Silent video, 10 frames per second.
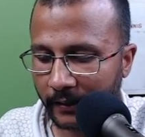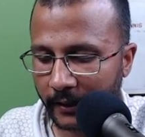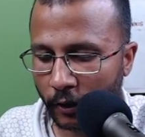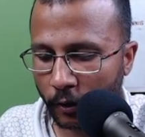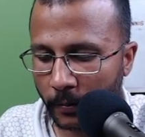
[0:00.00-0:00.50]

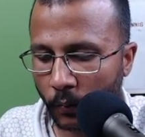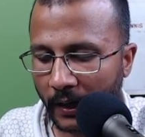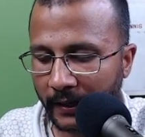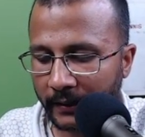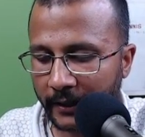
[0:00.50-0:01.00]
K will be
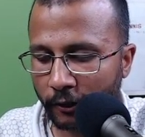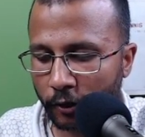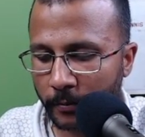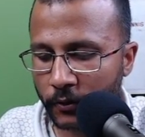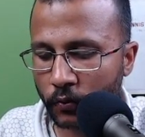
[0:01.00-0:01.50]
1, k
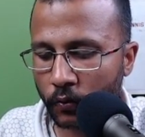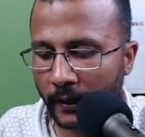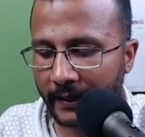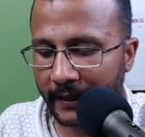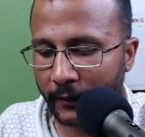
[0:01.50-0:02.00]
will be 2,
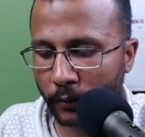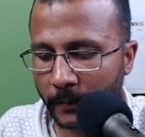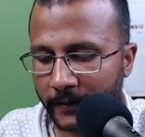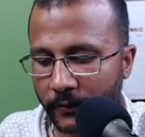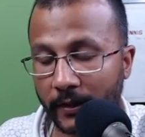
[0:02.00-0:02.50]
and k will
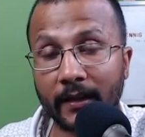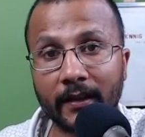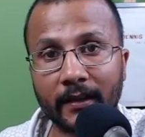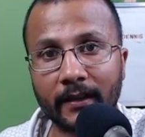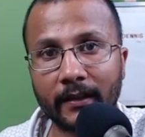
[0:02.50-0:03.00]
be 3.
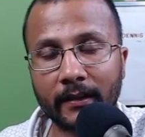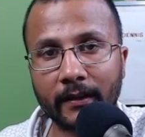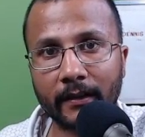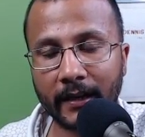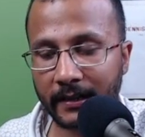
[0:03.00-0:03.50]

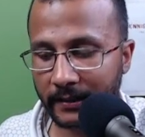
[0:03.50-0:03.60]
Right?